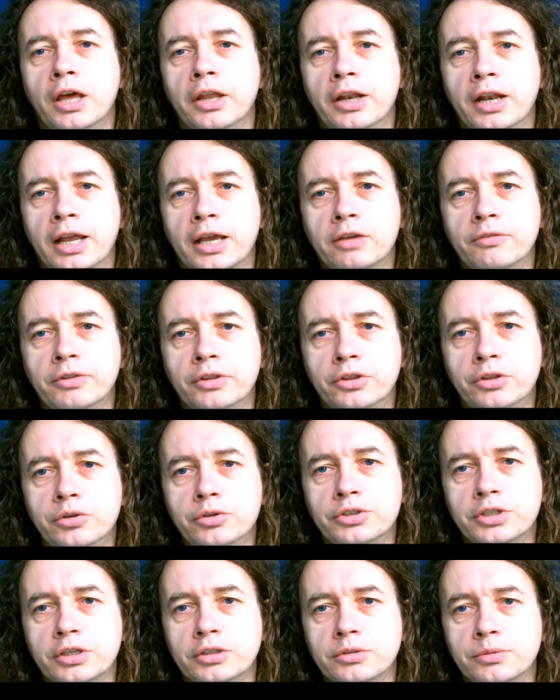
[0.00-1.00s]
and a lack of
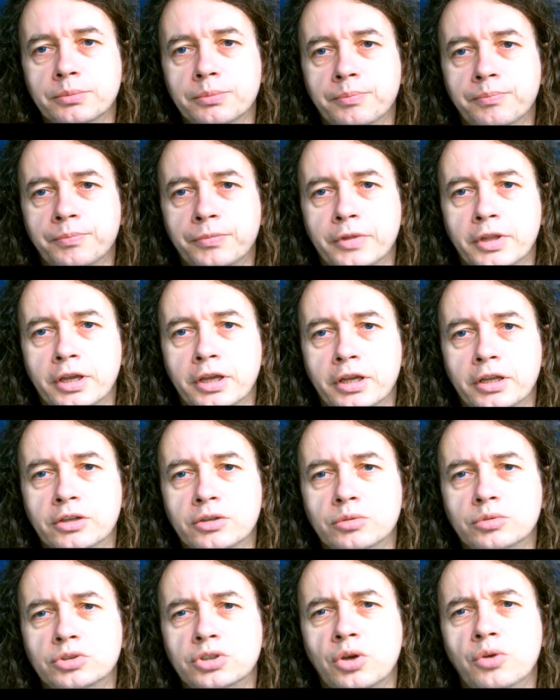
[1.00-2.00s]
enthusiasm,
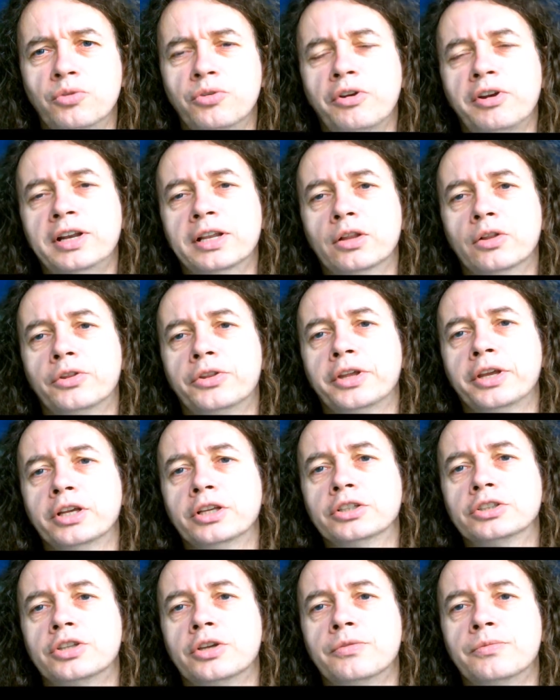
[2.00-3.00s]
and also very little
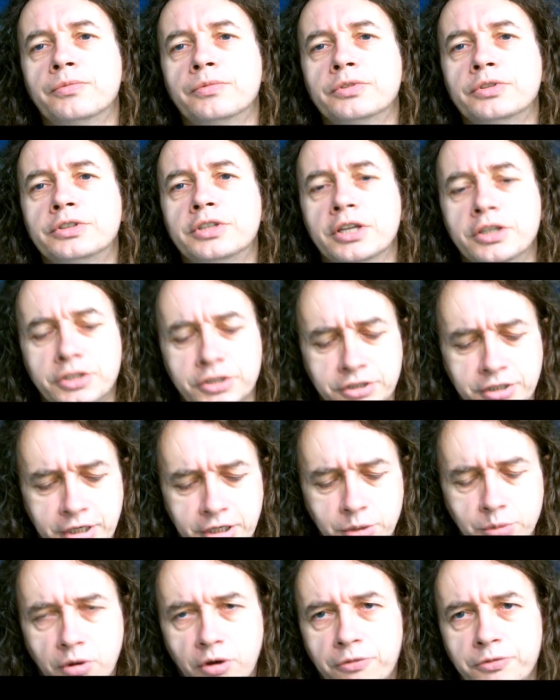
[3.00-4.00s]
things tend to
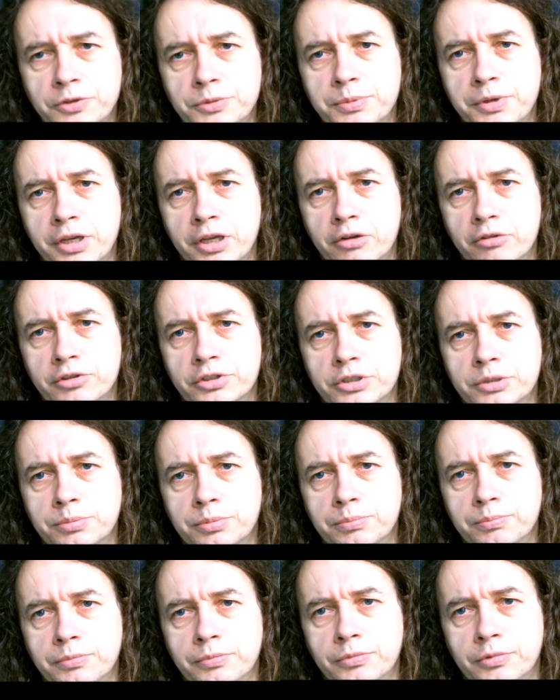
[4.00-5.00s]
set you off as being irritable
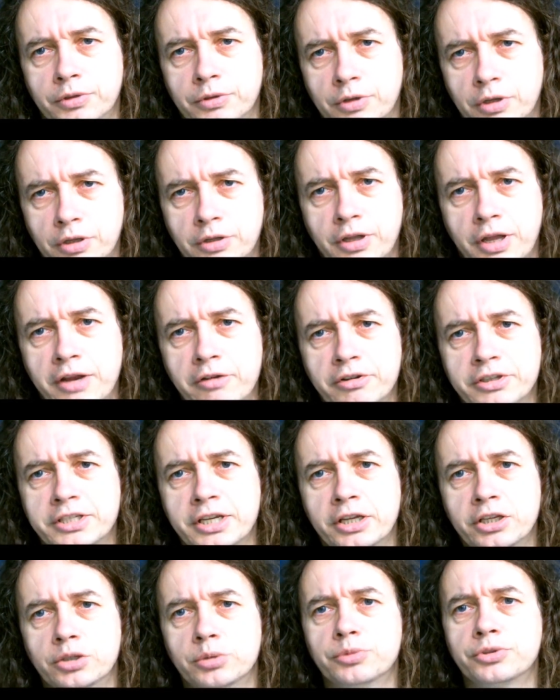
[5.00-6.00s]

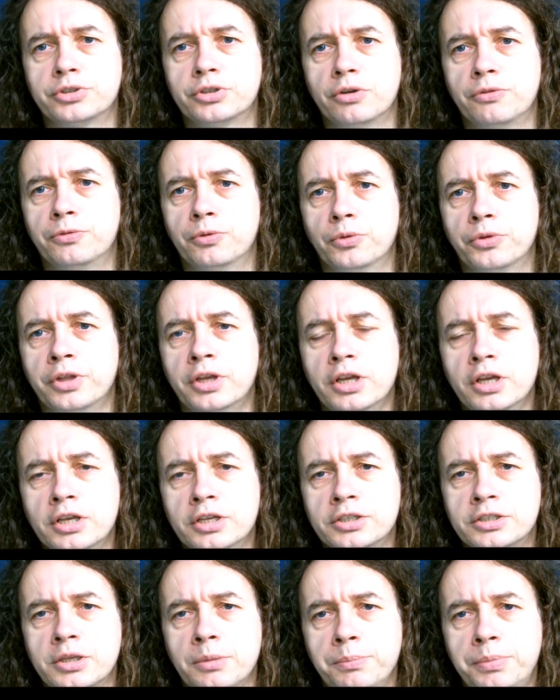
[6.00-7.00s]
irritate you and so forth.
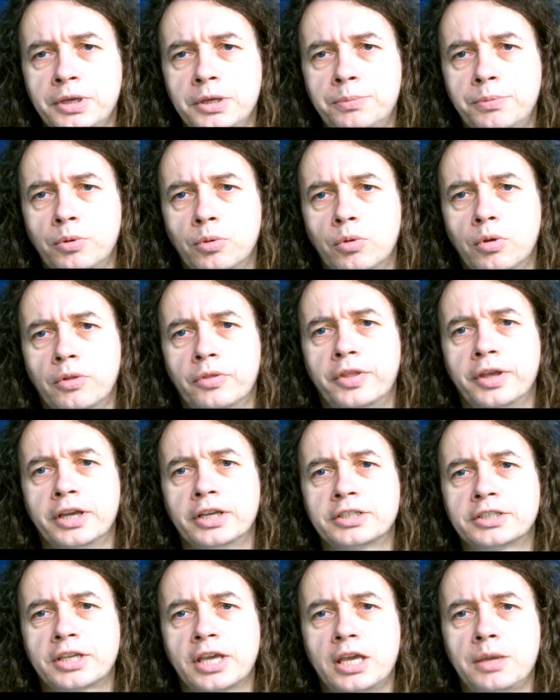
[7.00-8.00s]
Some people, they
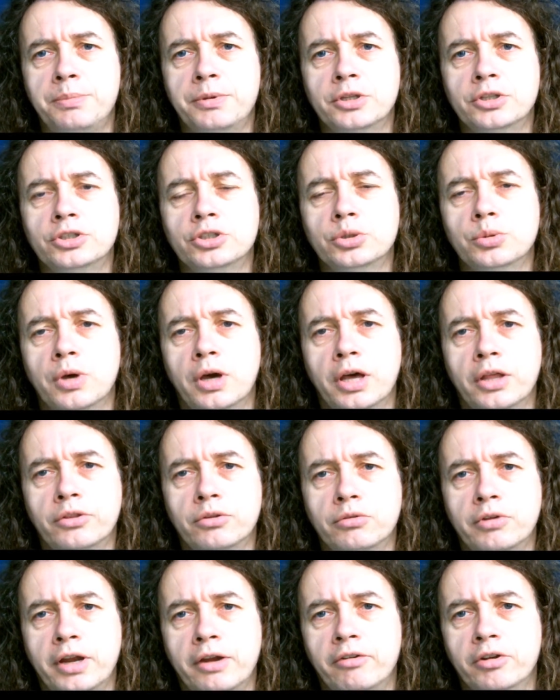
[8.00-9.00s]
escape into
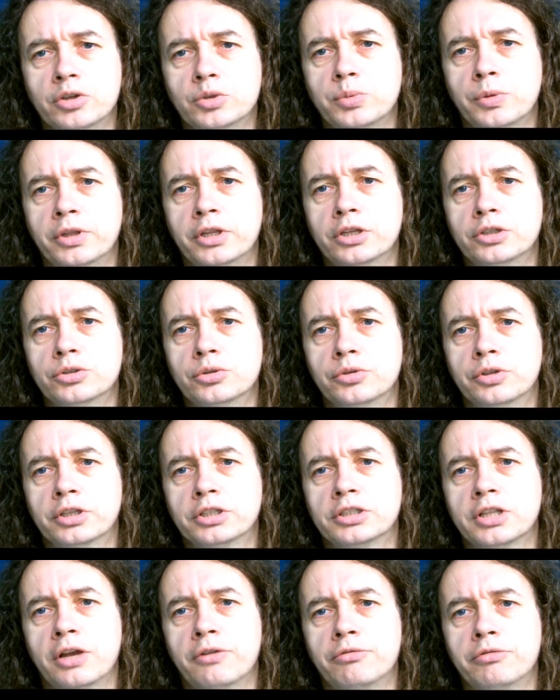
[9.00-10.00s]
other areas when they do
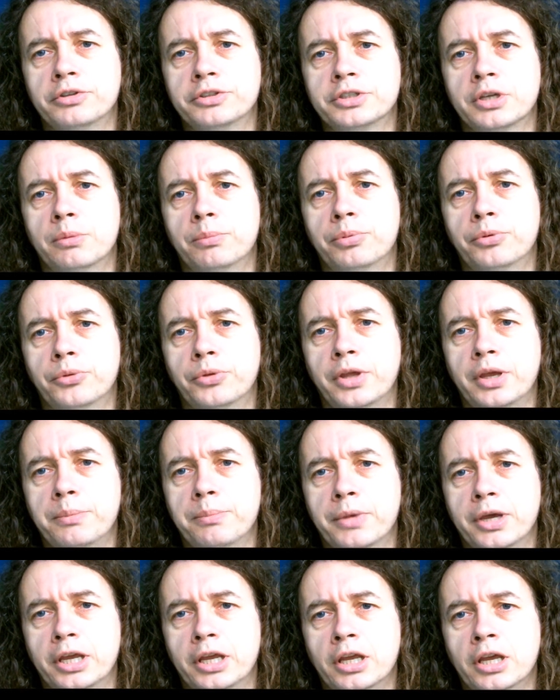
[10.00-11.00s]
this. Like, for example, they
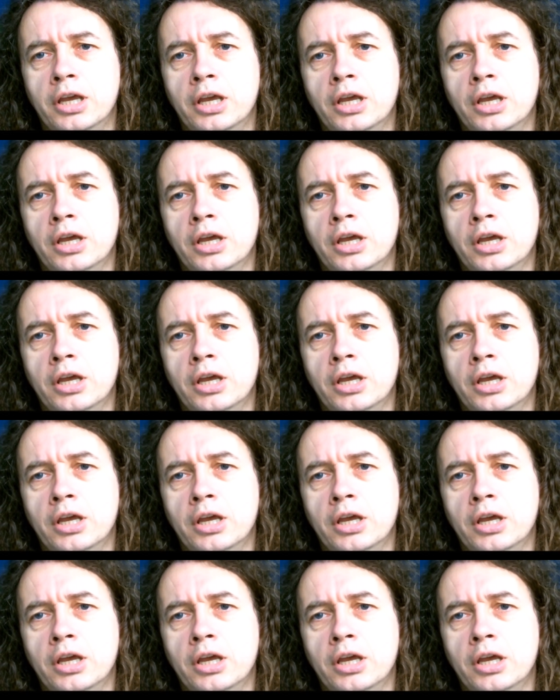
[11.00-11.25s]
may